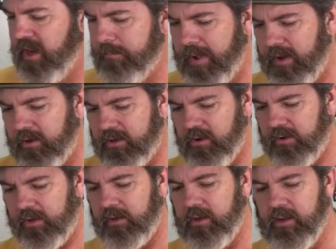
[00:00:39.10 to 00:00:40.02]
not powder
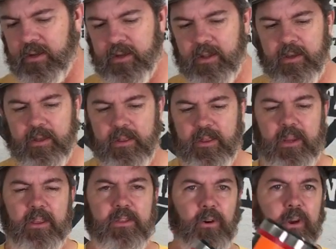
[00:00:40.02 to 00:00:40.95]
coating.
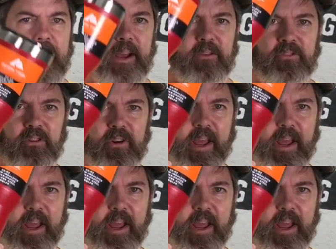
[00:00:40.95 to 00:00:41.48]
The 30 ouncer